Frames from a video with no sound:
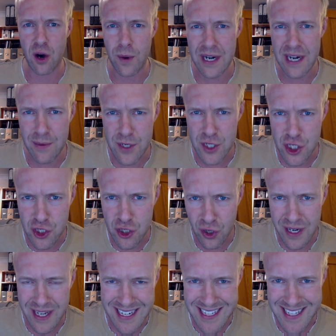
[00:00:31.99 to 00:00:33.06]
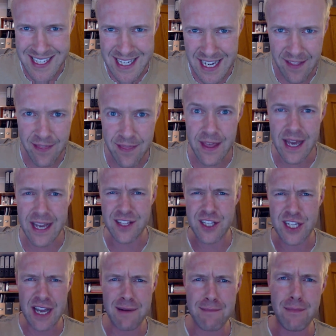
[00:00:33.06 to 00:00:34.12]
when he was stuck in his tent there,
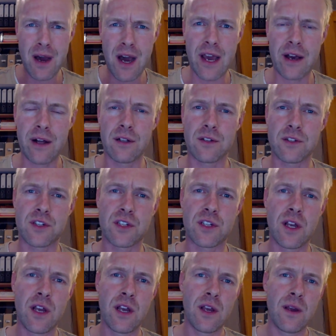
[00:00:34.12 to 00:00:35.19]
ten miles